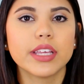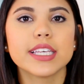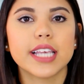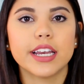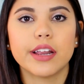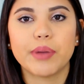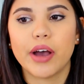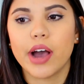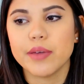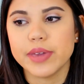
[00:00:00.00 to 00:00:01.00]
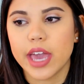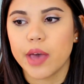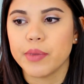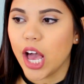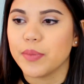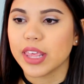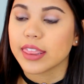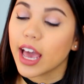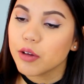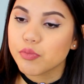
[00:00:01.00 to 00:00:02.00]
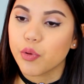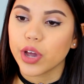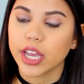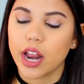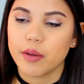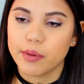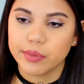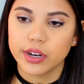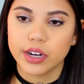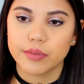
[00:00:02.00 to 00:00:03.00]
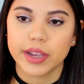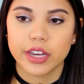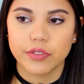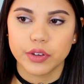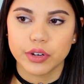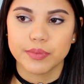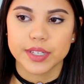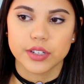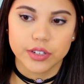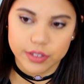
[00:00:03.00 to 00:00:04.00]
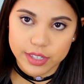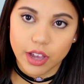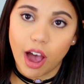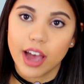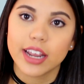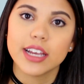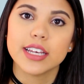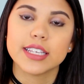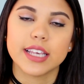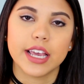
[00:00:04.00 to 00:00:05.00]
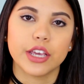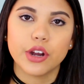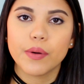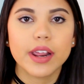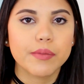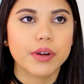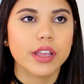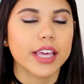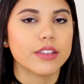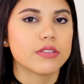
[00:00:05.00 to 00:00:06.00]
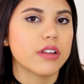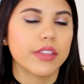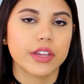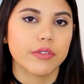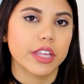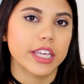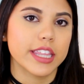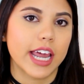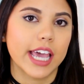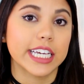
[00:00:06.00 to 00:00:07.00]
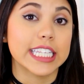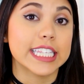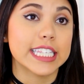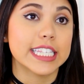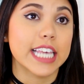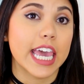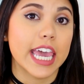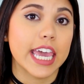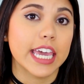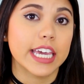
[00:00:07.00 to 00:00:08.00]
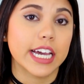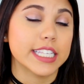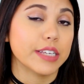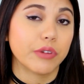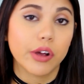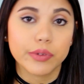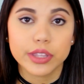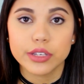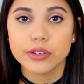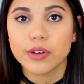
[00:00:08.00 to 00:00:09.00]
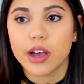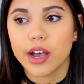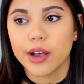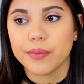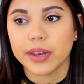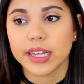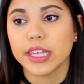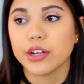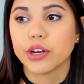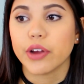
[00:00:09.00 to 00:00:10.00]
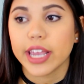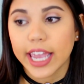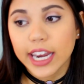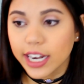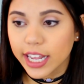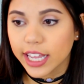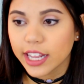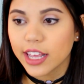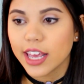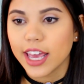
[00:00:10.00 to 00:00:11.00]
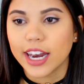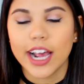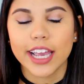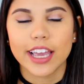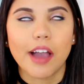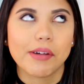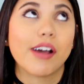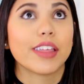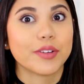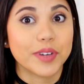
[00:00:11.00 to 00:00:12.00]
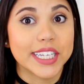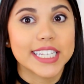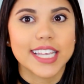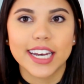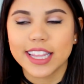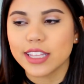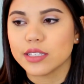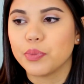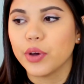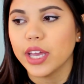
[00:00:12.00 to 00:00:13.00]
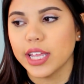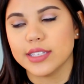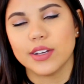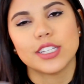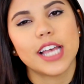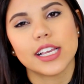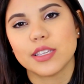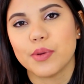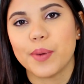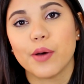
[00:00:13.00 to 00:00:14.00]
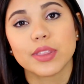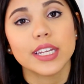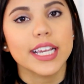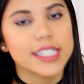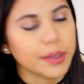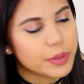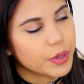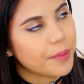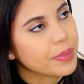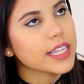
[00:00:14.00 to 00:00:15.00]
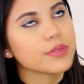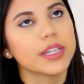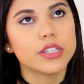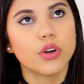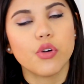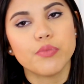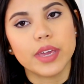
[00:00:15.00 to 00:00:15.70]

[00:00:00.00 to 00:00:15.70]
really excited about IBM. And at that point, I remember my interviewer, Mr. Scott, saying, you know what, Amber, like there's nothing really that I could say I see wrong with you, and I think you're a great candidate. And I got like really excited at this point, and so I just asked him about what the next steps were. And that's when he told